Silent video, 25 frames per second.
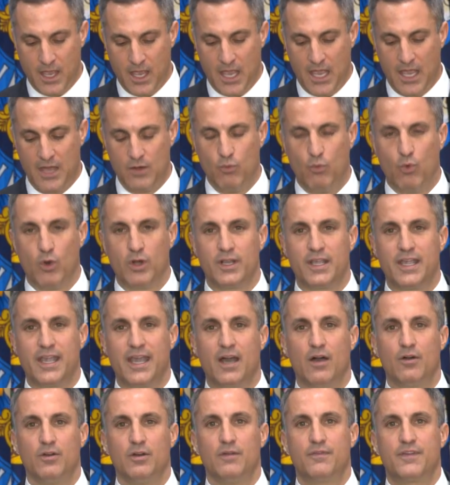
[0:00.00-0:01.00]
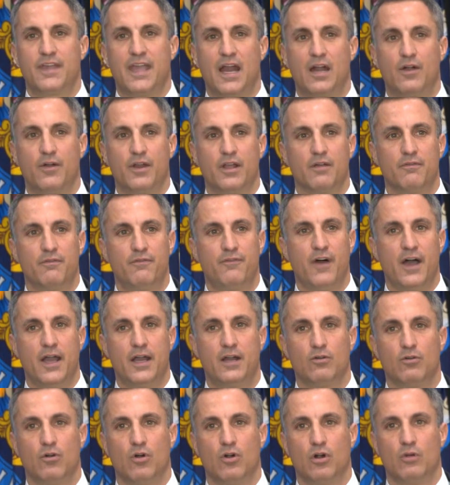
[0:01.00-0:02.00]
and one count of carrying a
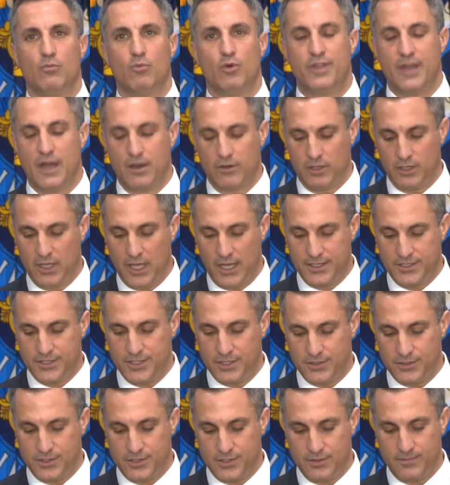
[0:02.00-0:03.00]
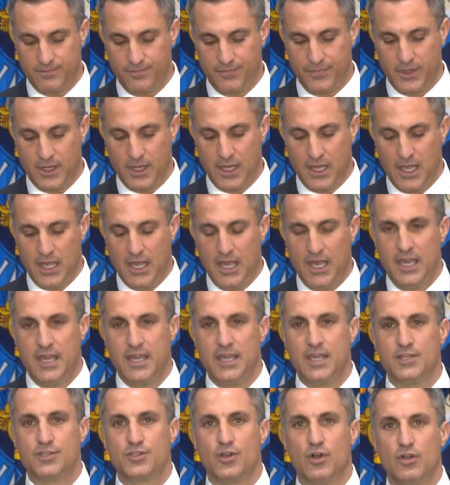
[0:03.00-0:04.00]
firearm without a license.
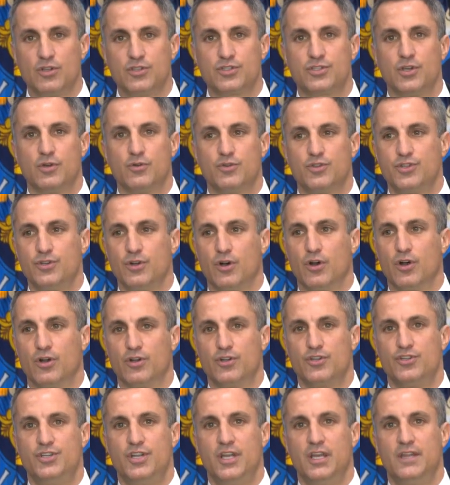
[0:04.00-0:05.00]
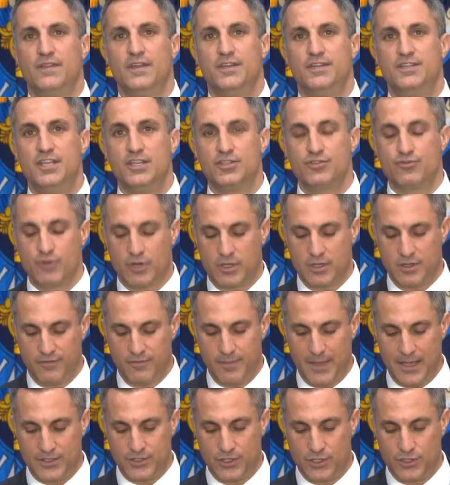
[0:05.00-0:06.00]
He is also charged in the District
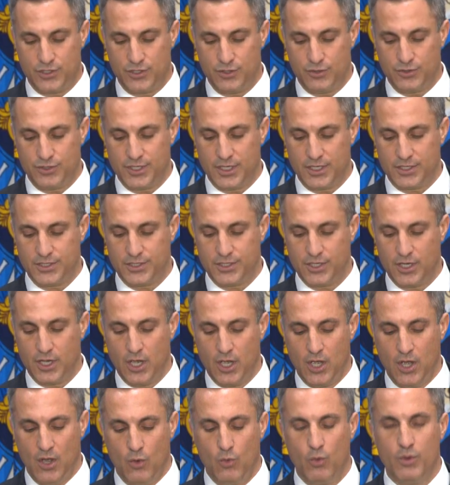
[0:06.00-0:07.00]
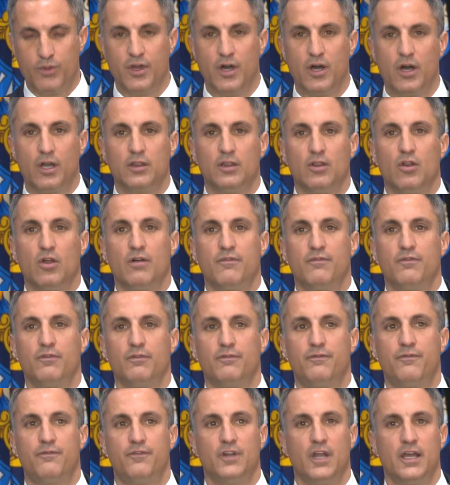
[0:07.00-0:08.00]
of Massachusetts with
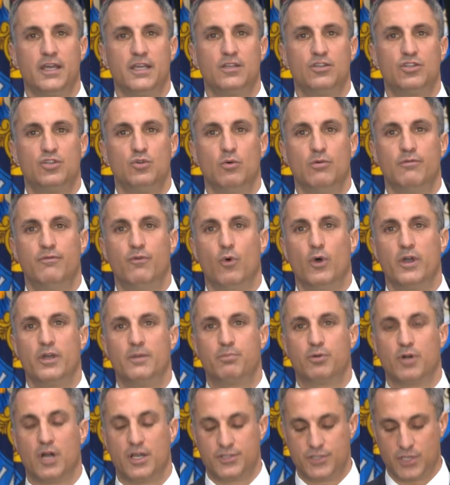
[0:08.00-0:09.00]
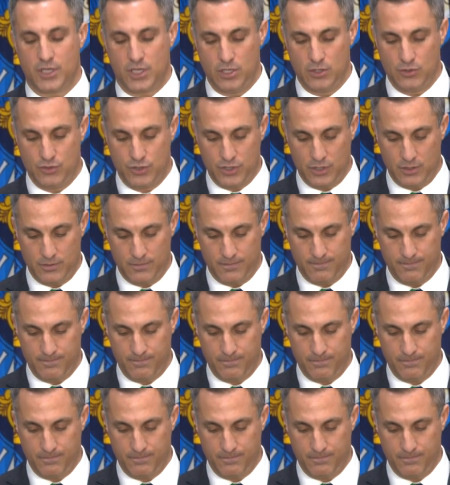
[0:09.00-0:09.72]
unlawful flight to avoid prosecution.